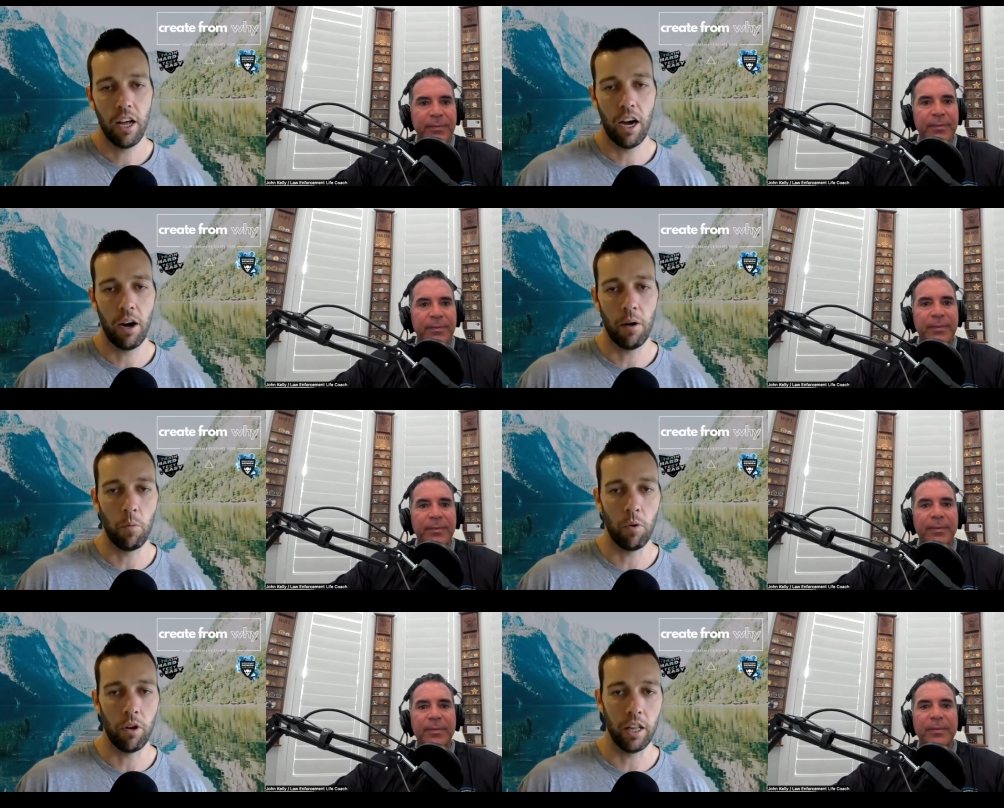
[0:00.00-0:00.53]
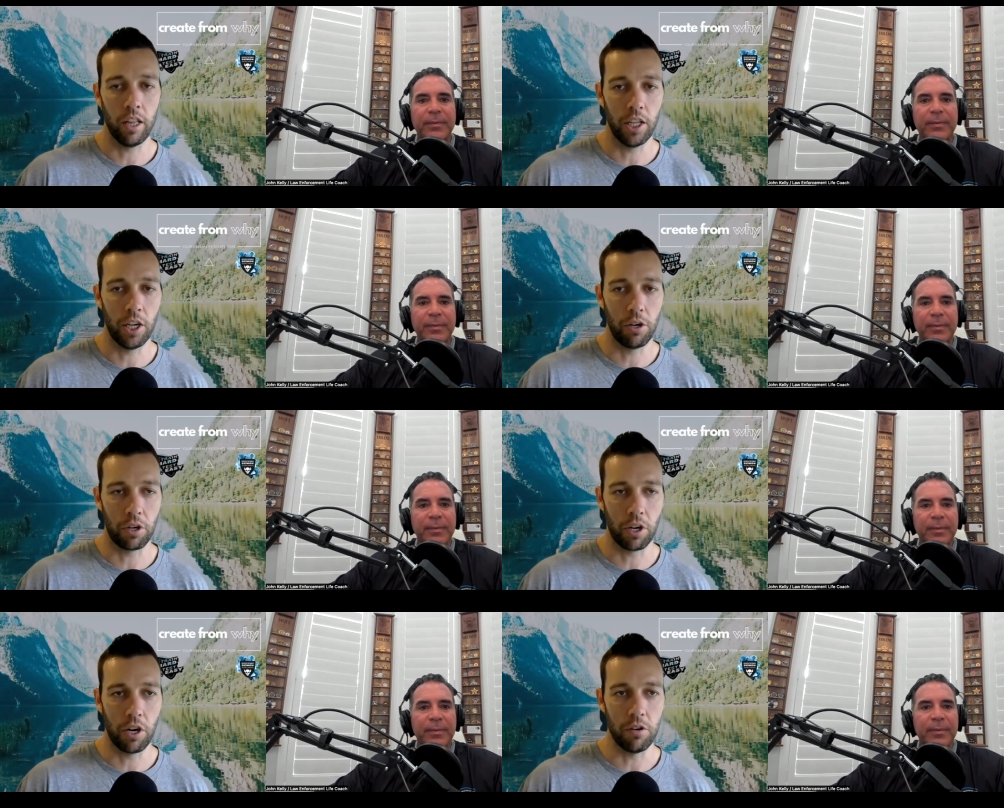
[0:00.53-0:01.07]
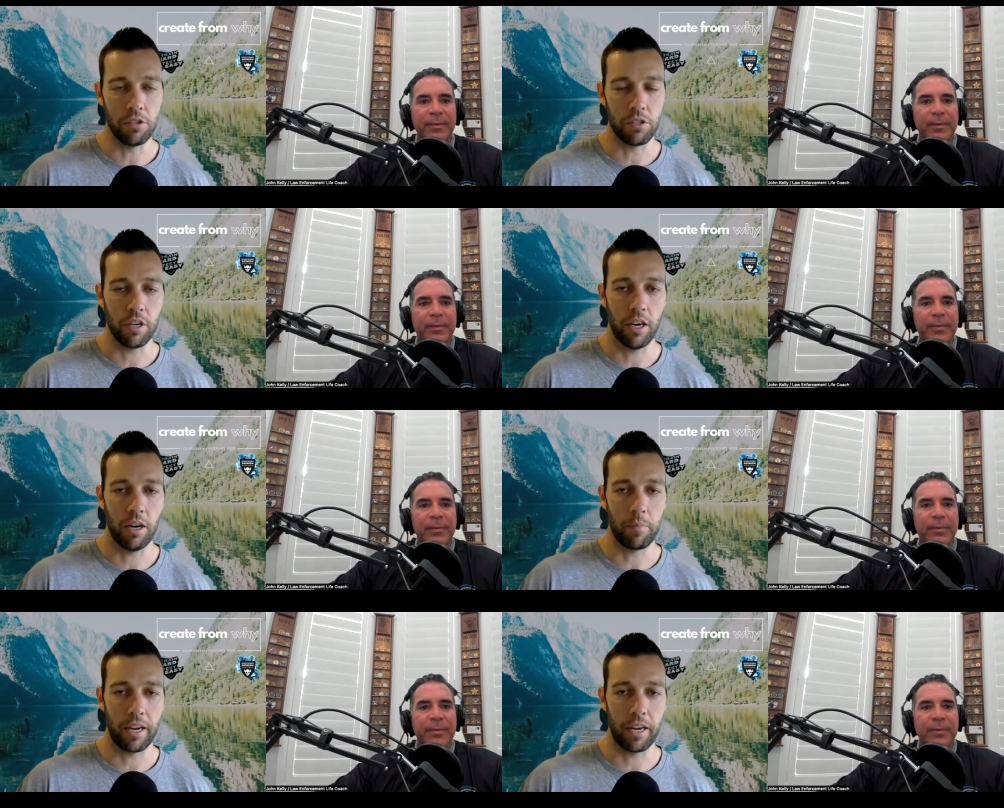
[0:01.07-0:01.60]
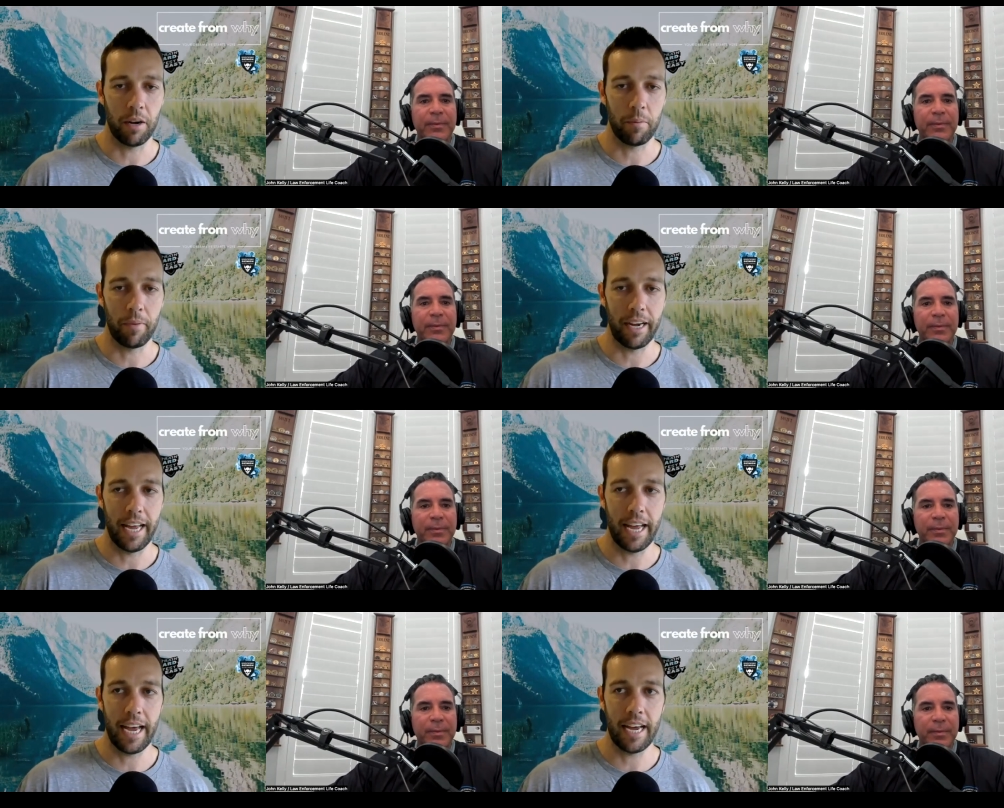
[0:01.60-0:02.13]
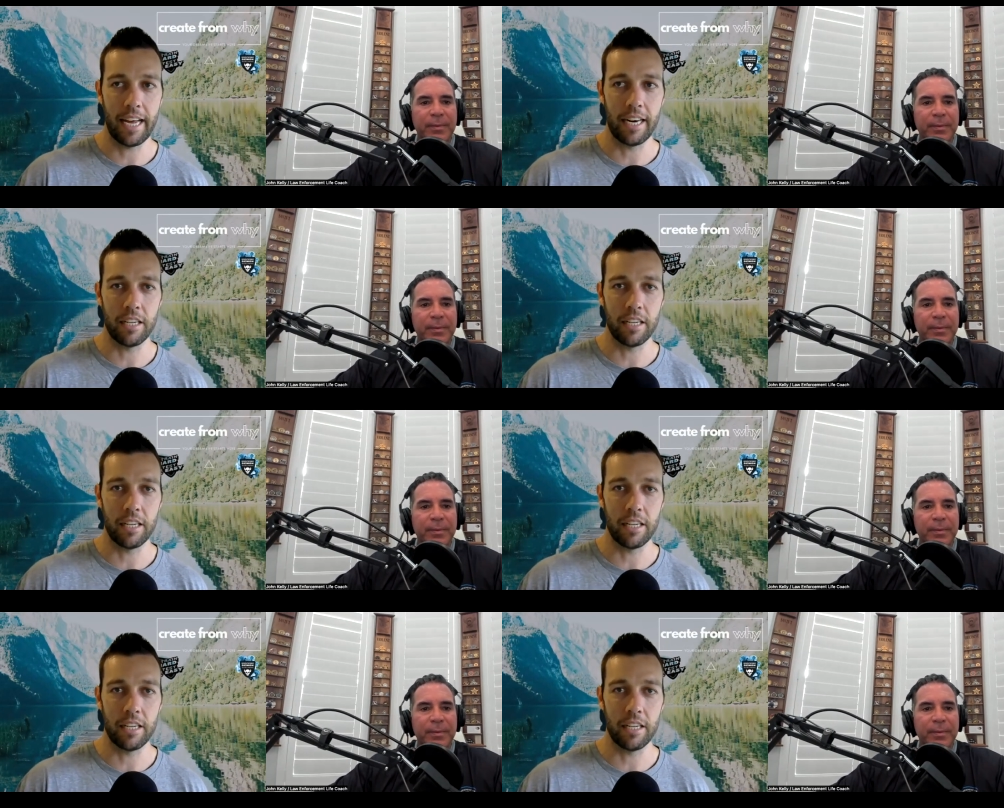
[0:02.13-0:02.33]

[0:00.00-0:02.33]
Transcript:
Speaker 1: um, one of the logos uh, behind my head.